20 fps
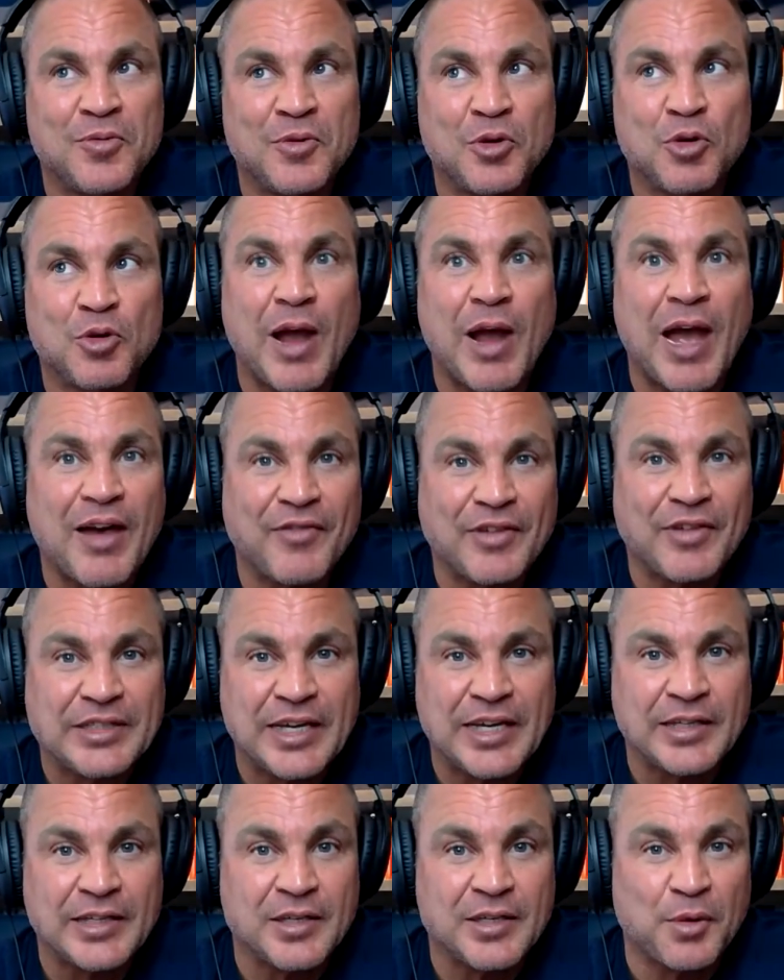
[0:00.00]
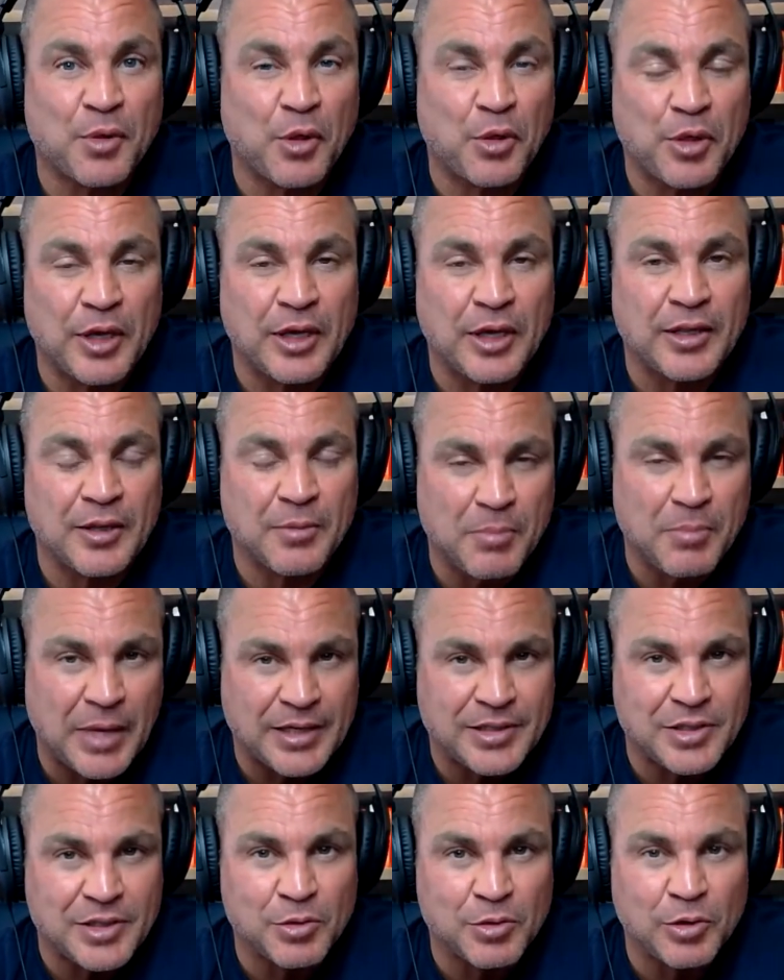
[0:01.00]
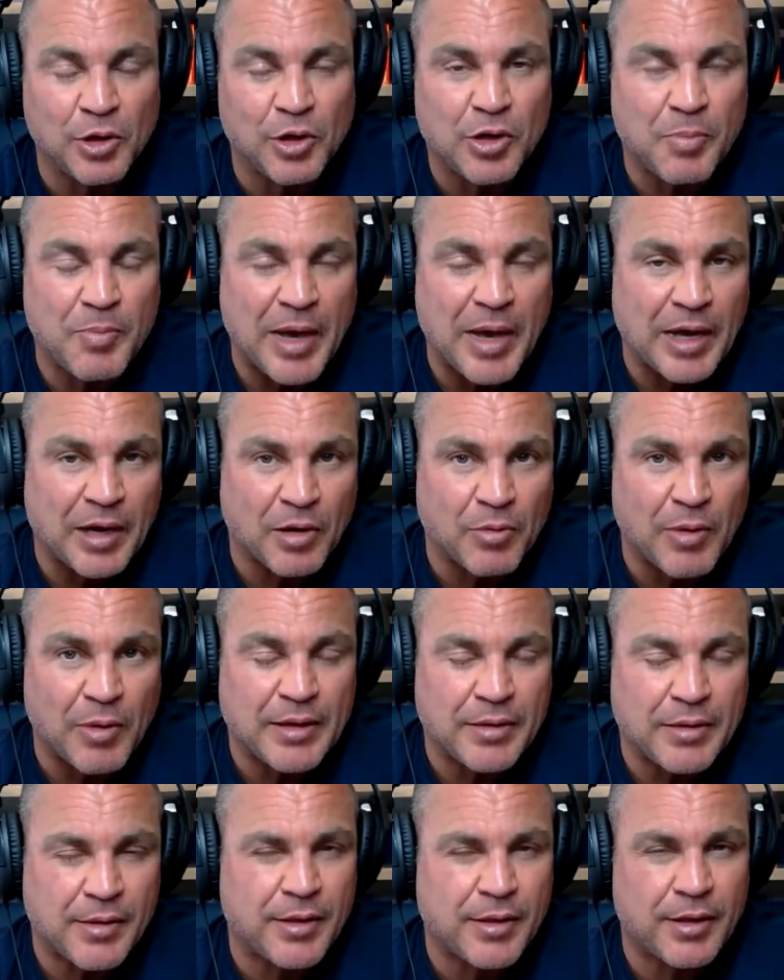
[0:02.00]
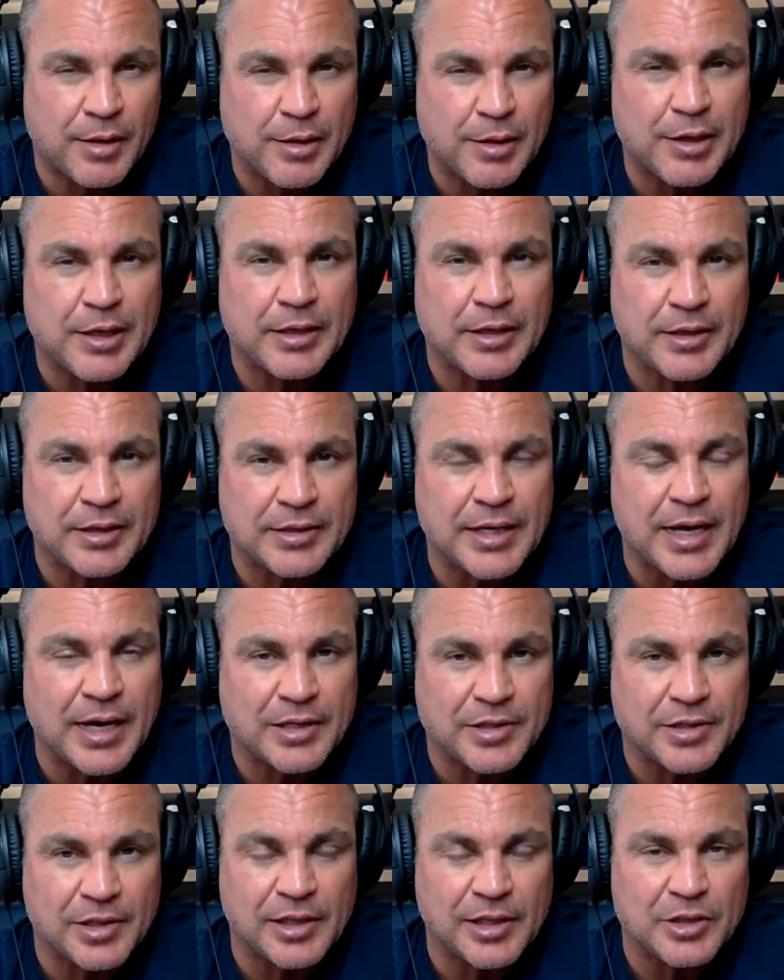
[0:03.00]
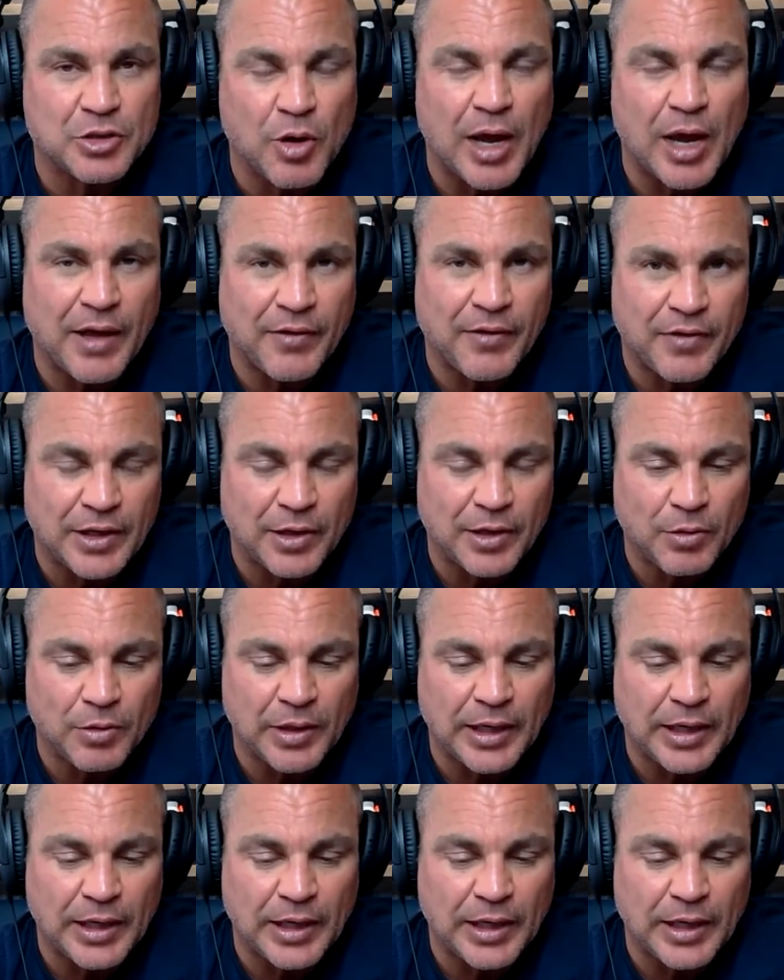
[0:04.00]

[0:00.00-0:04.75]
gravitate to the thing that makes you look better rather than the thing that's actually driving you.